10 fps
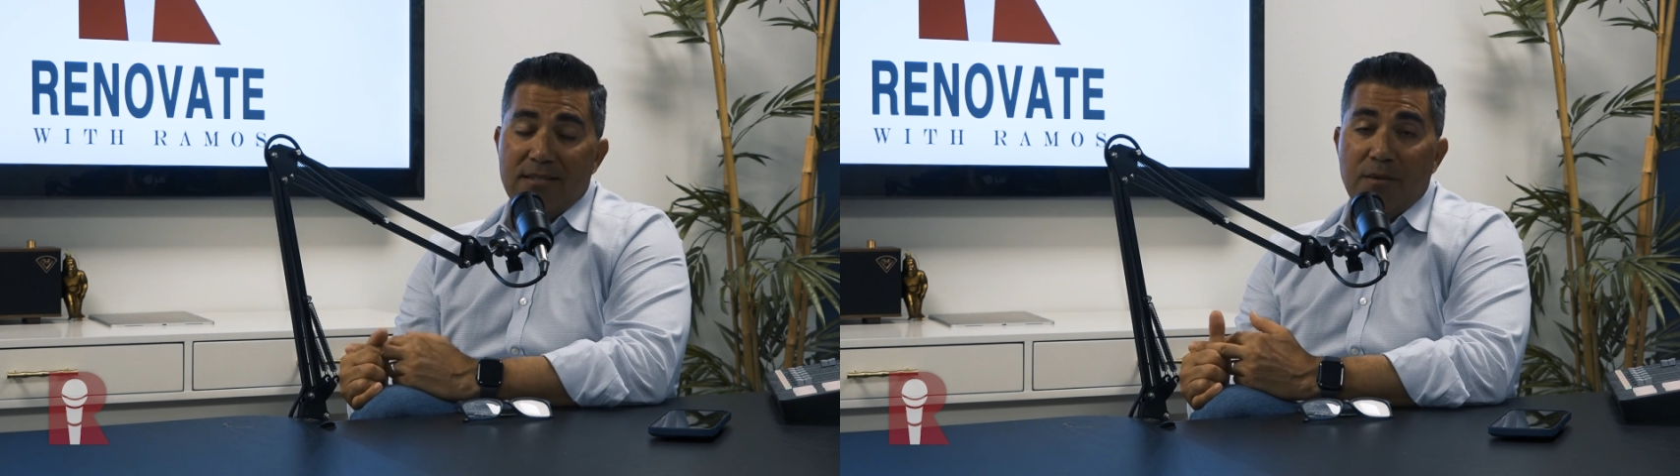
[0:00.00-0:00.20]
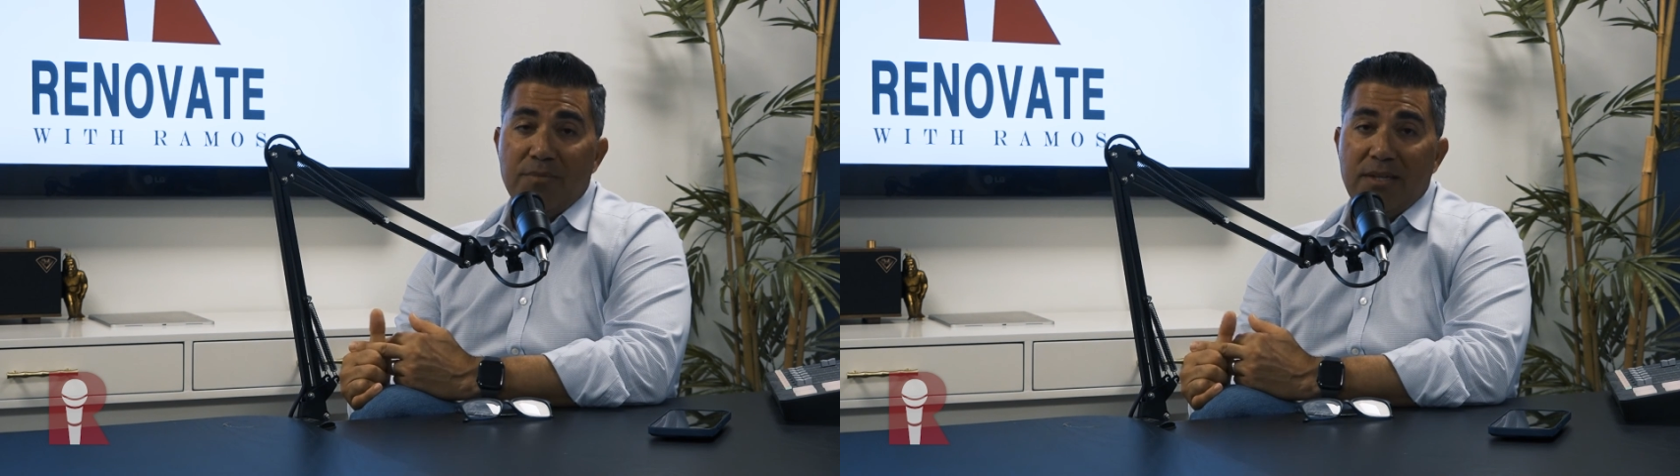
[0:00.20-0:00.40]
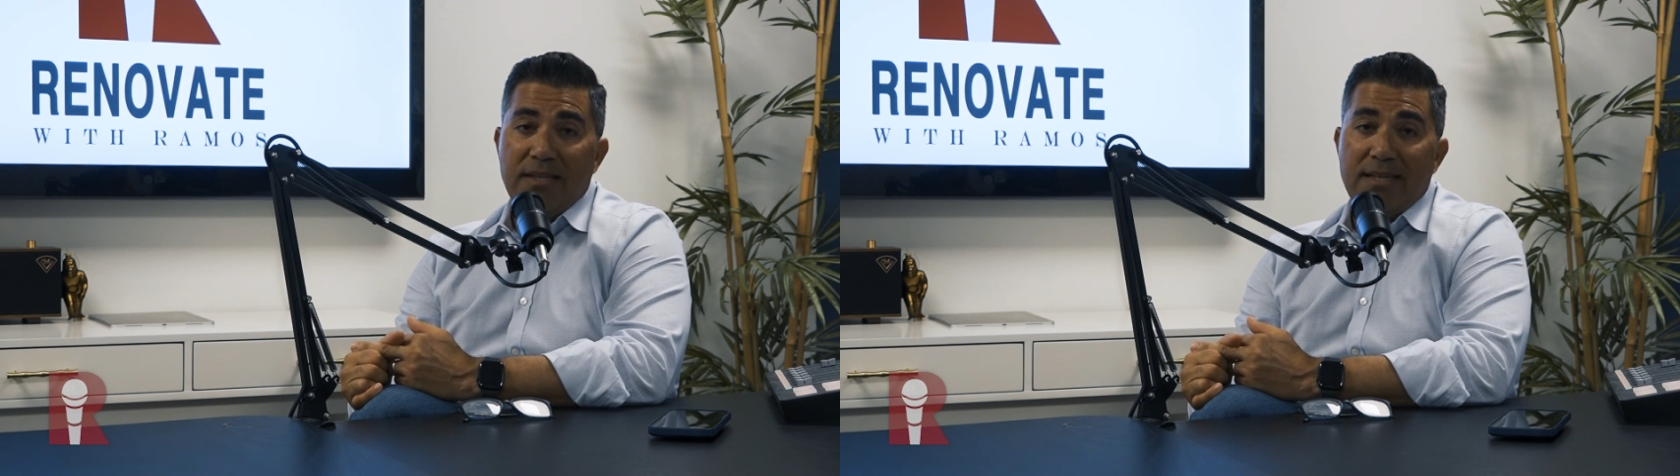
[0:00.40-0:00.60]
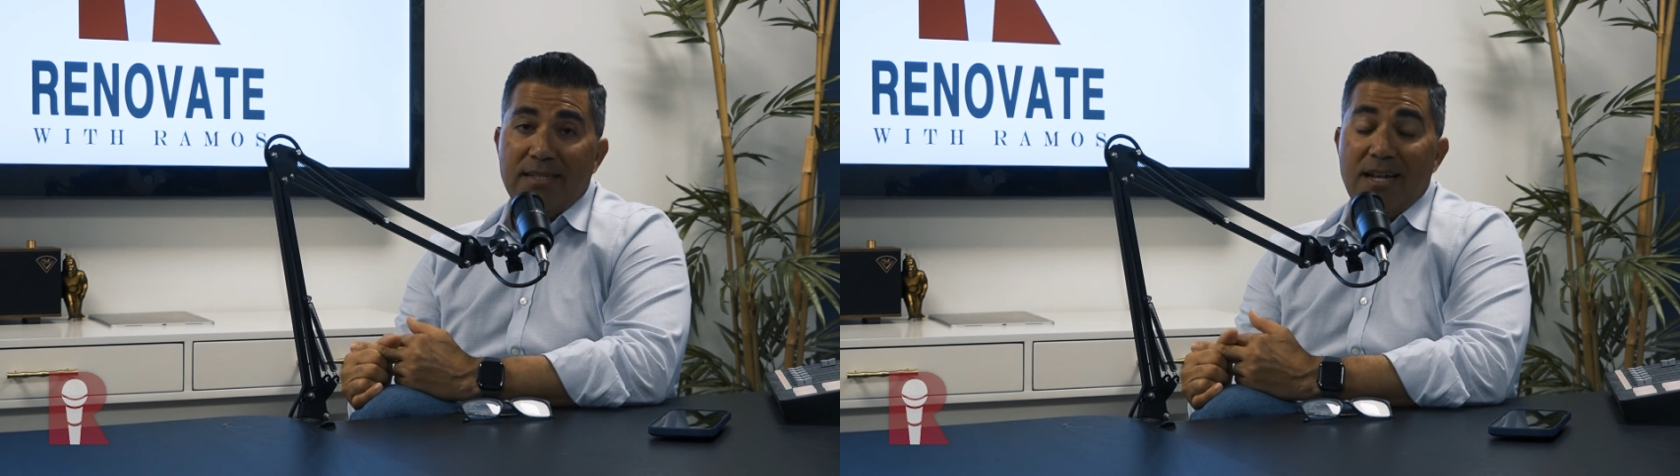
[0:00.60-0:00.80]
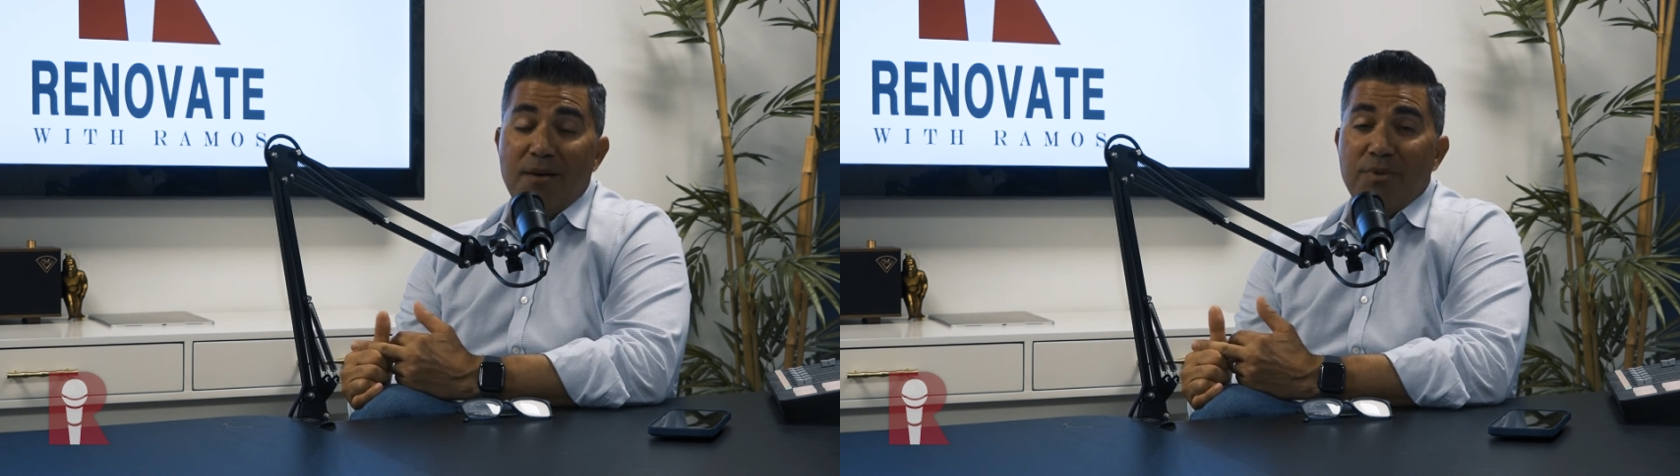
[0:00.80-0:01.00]
something
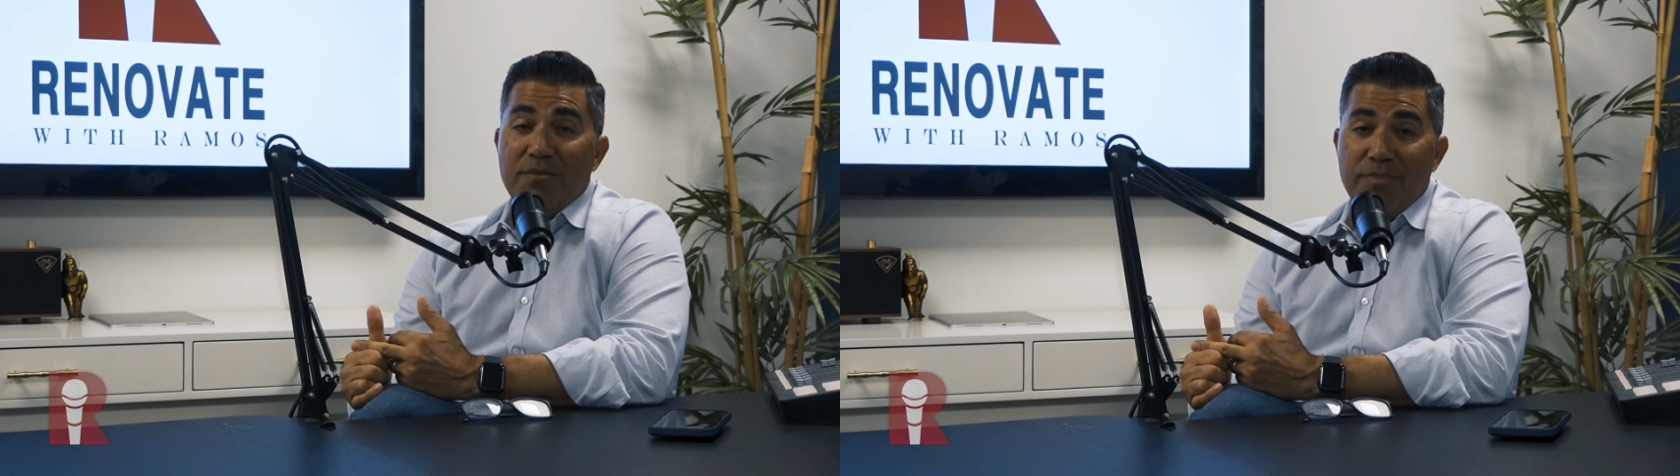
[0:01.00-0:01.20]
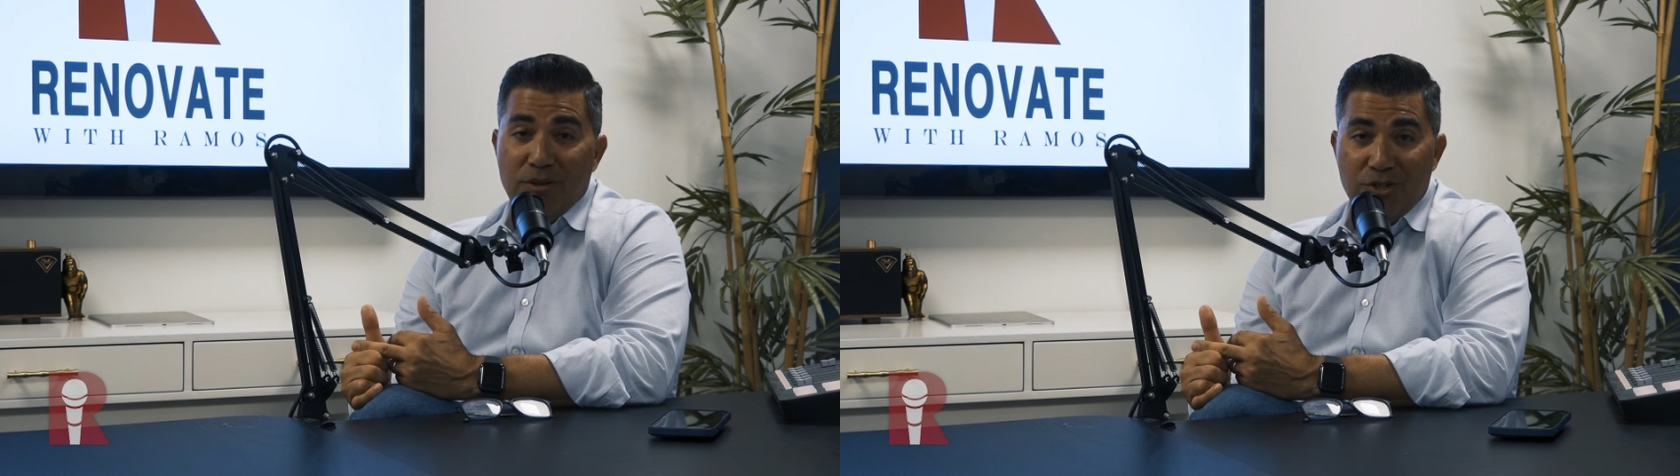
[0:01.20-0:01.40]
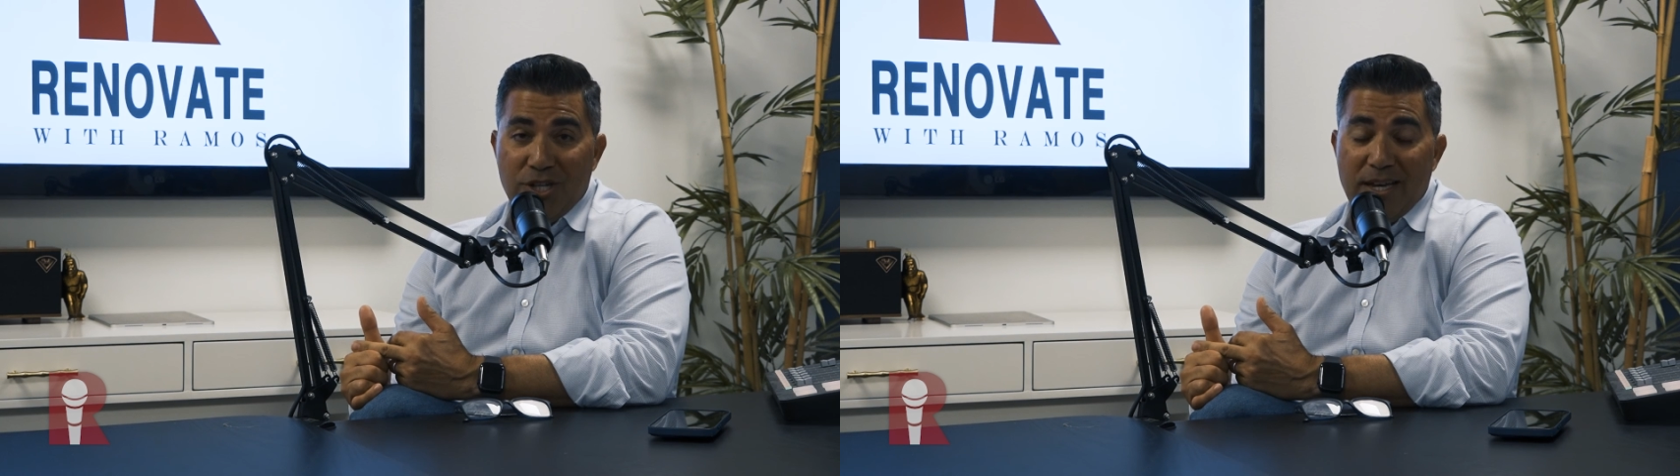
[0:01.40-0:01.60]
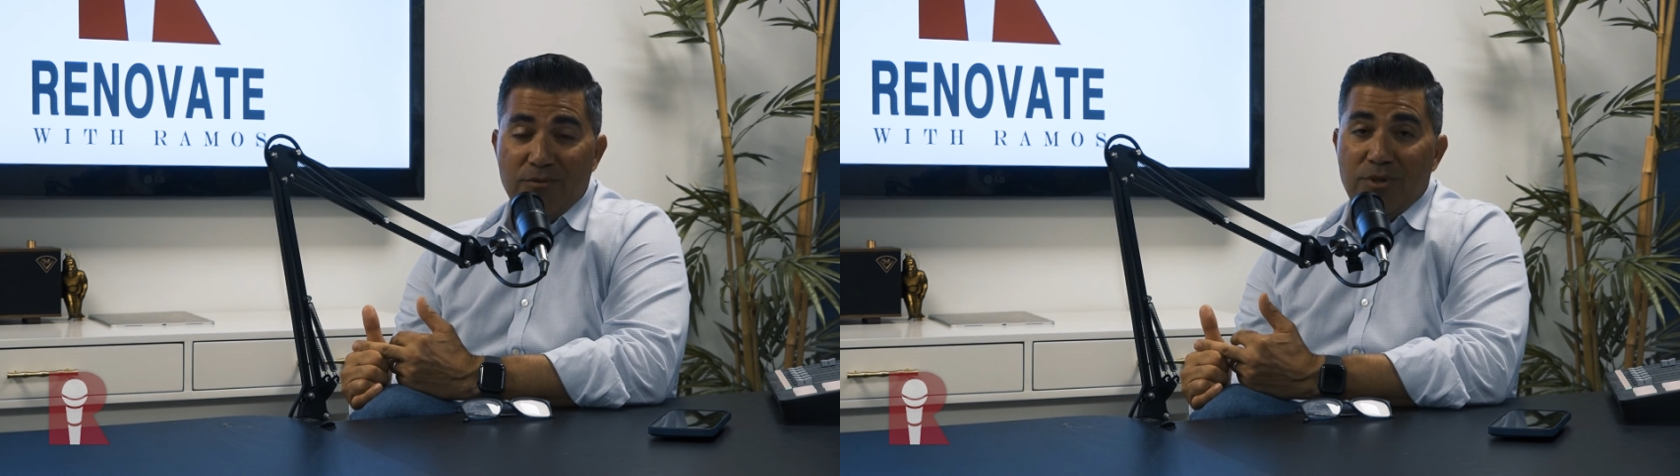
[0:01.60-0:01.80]
that's not been built yet,